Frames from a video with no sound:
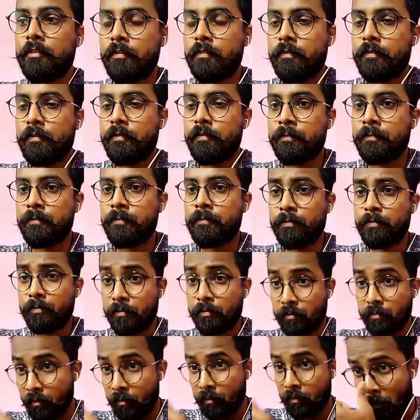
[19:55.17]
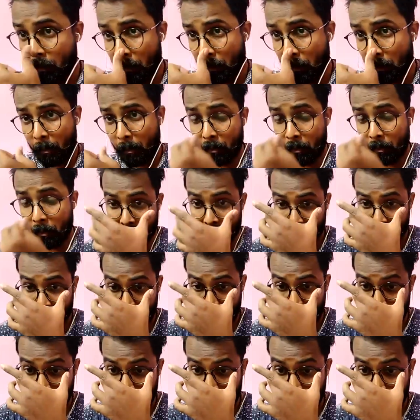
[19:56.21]
first question is by
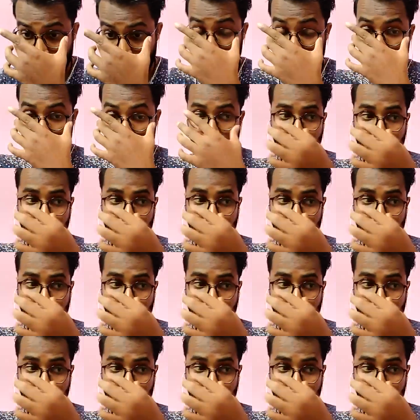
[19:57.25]
Avinash Priya,